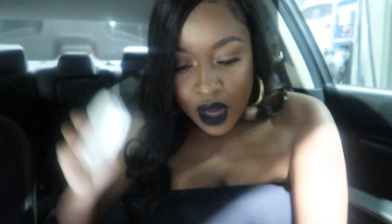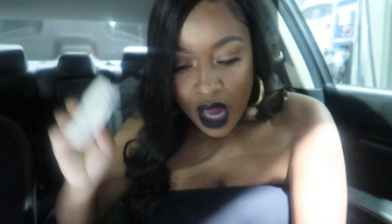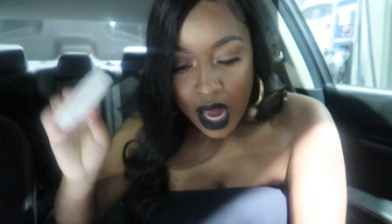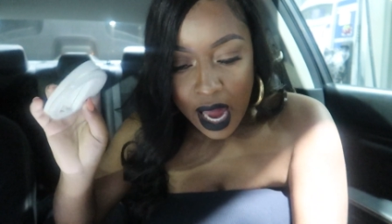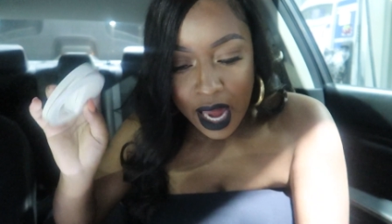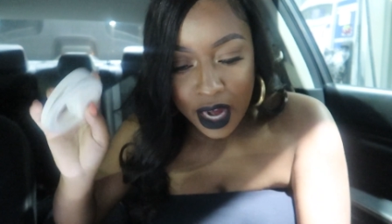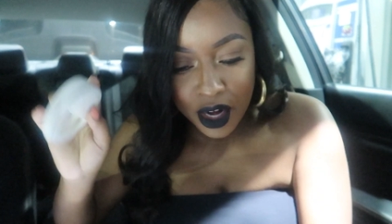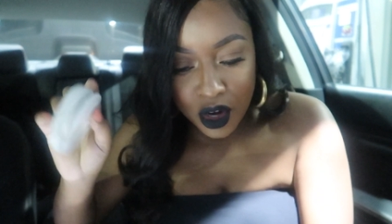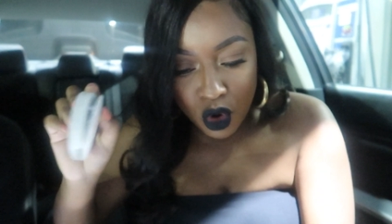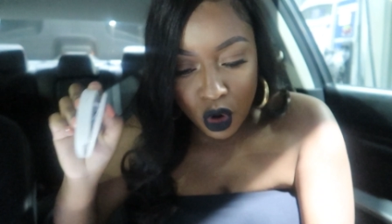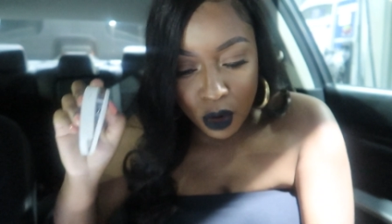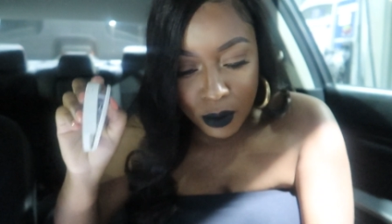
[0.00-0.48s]

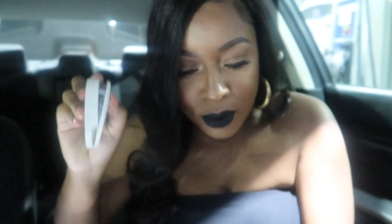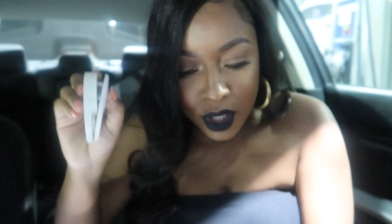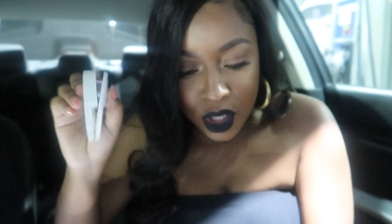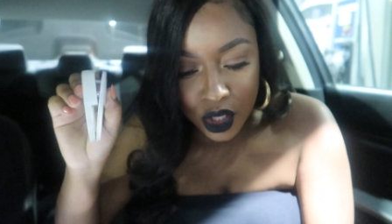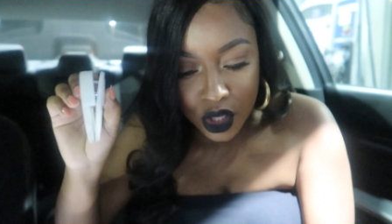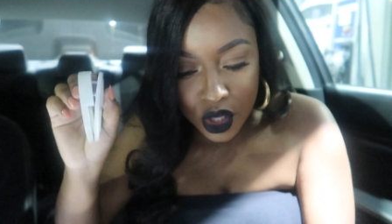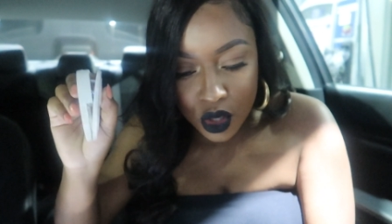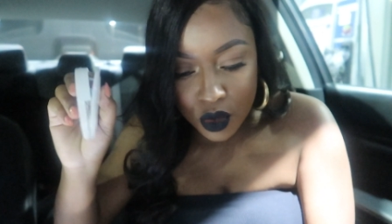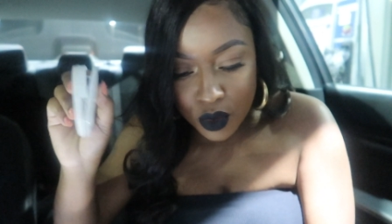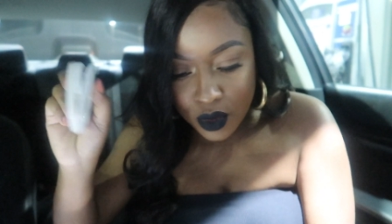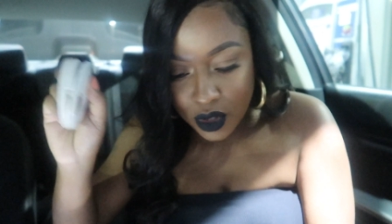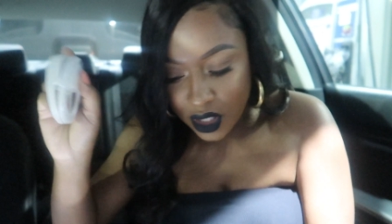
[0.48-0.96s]
I normally
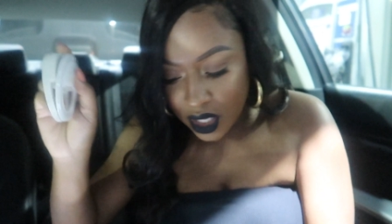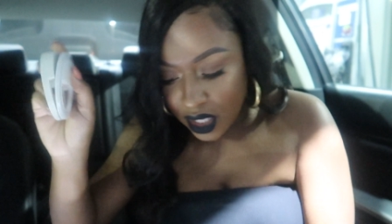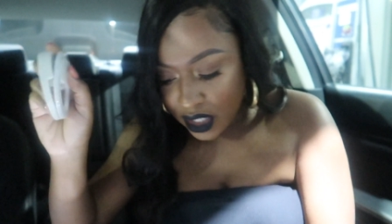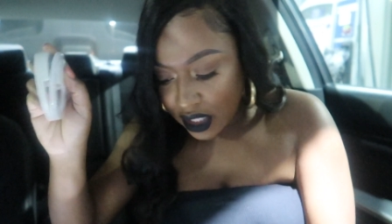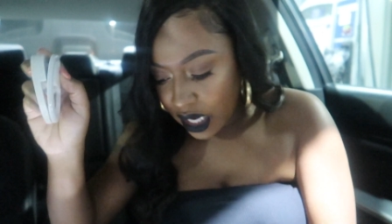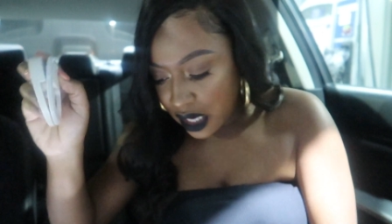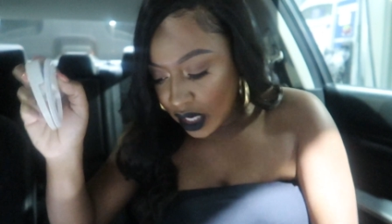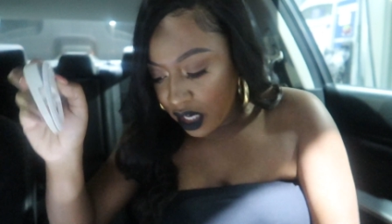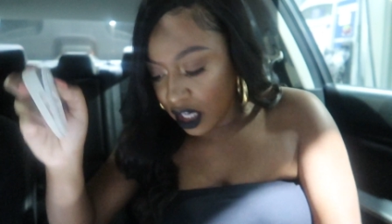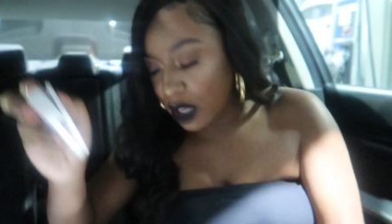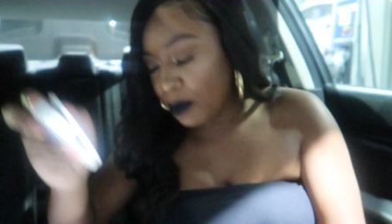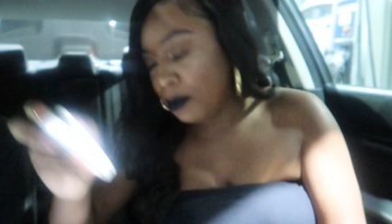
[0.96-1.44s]
use this.
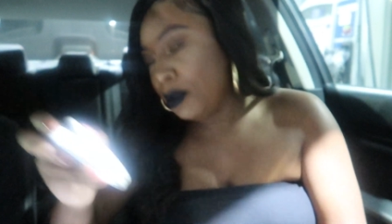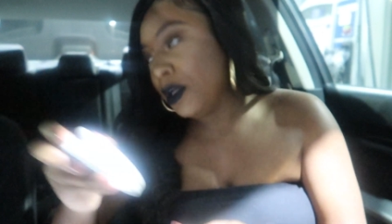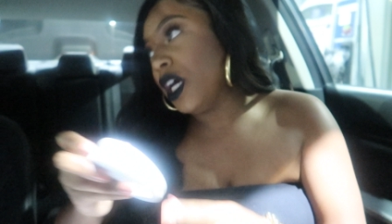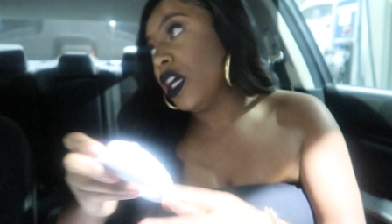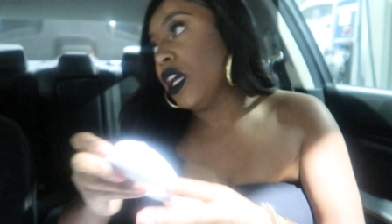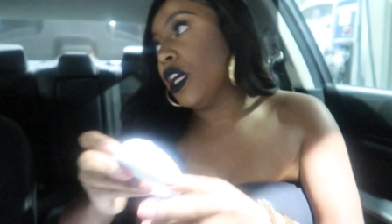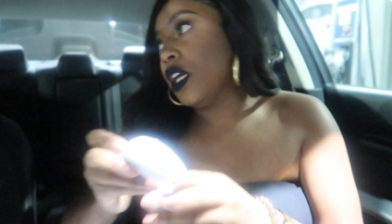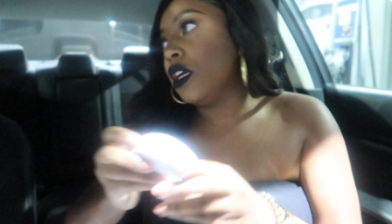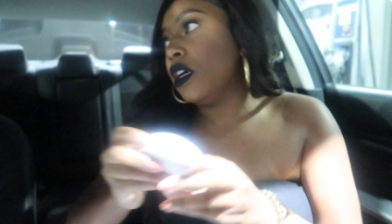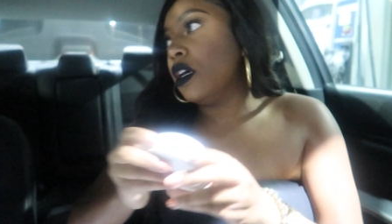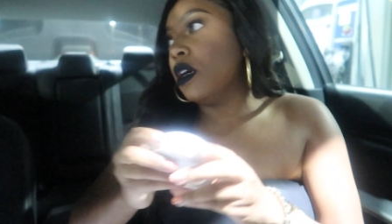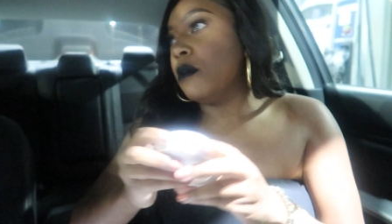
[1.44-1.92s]
I need to
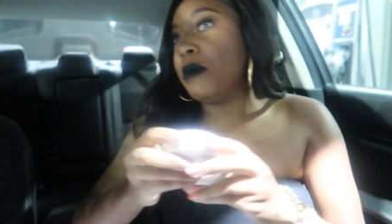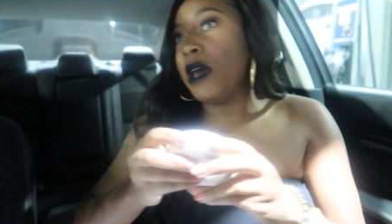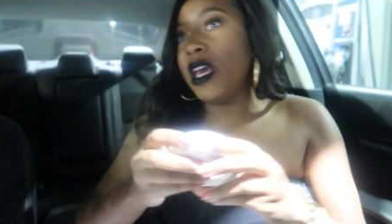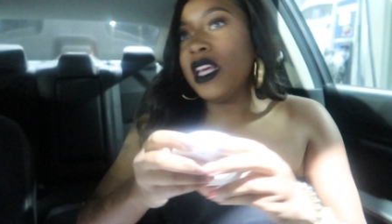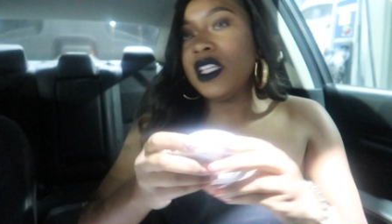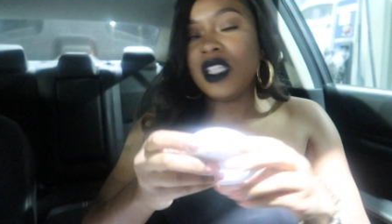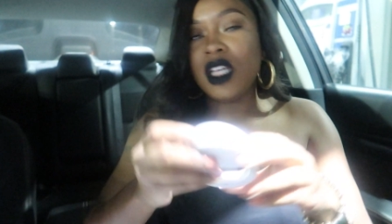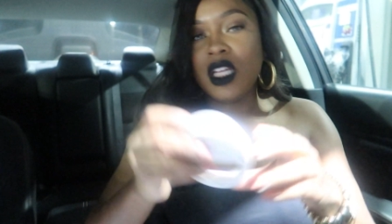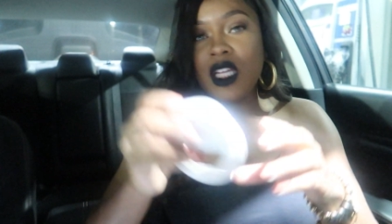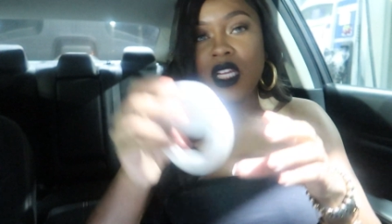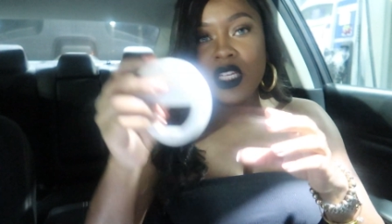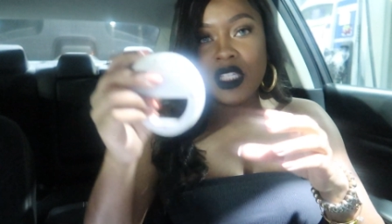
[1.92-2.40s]
plug it up.
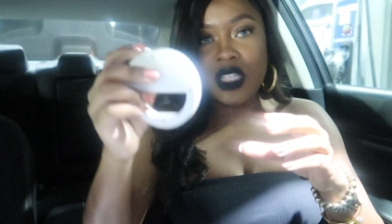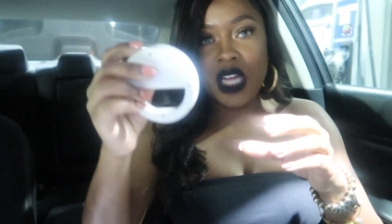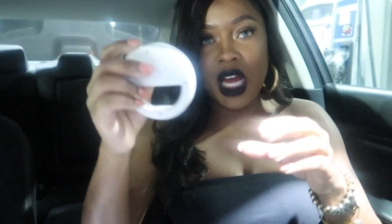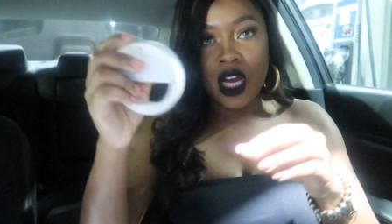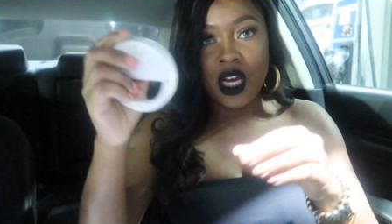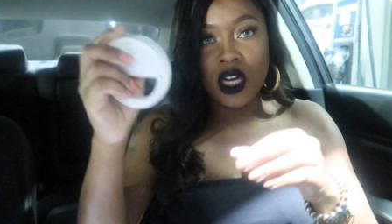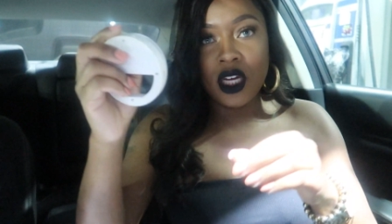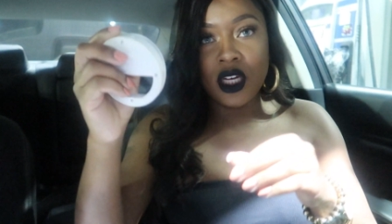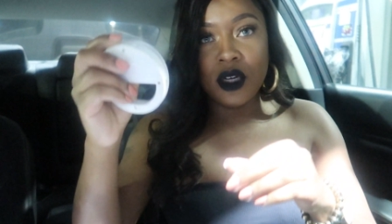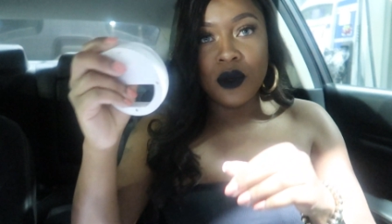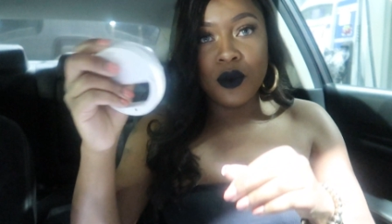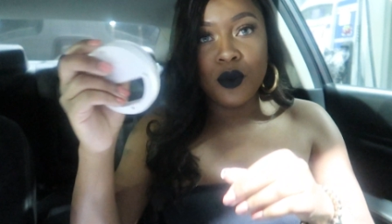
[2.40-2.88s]
Basically, it's
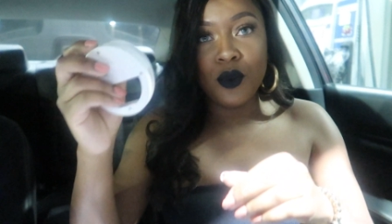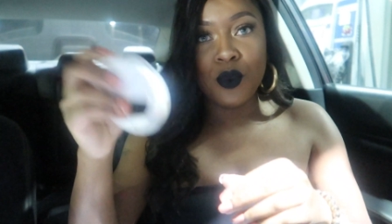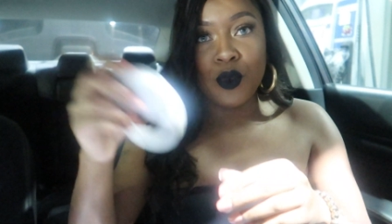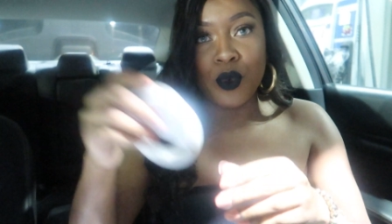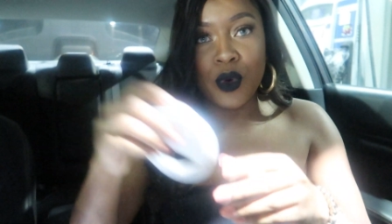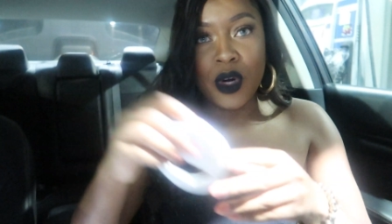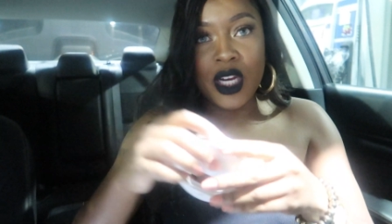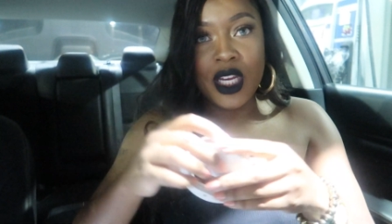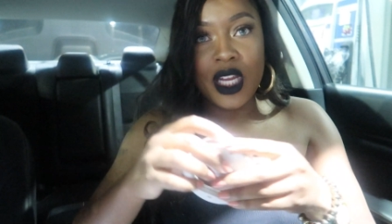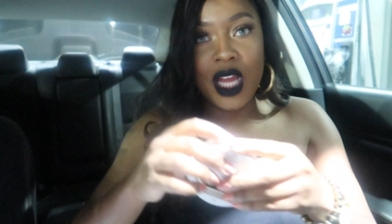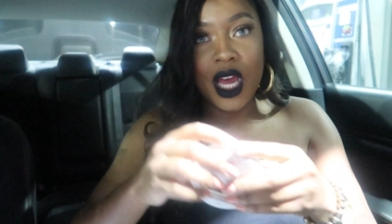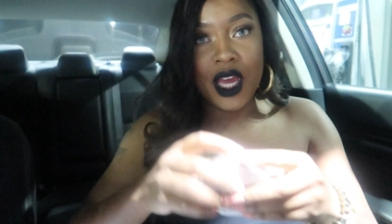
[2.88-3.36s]
like a
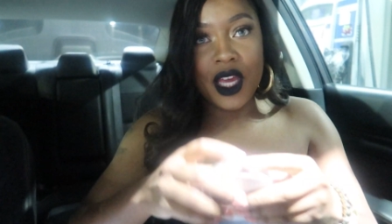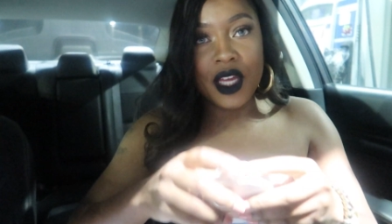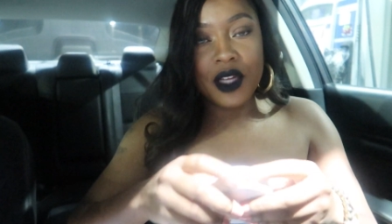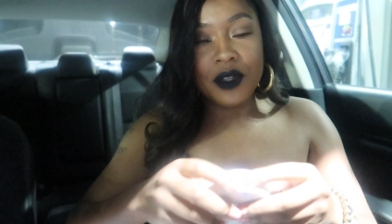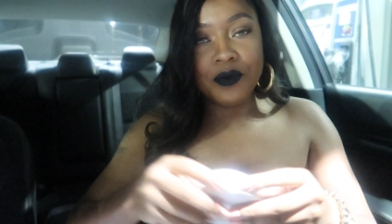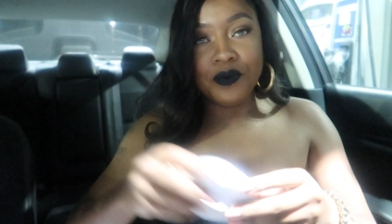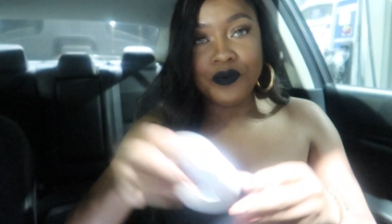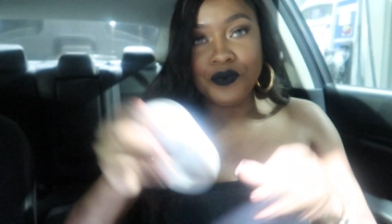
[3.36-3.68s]
ring light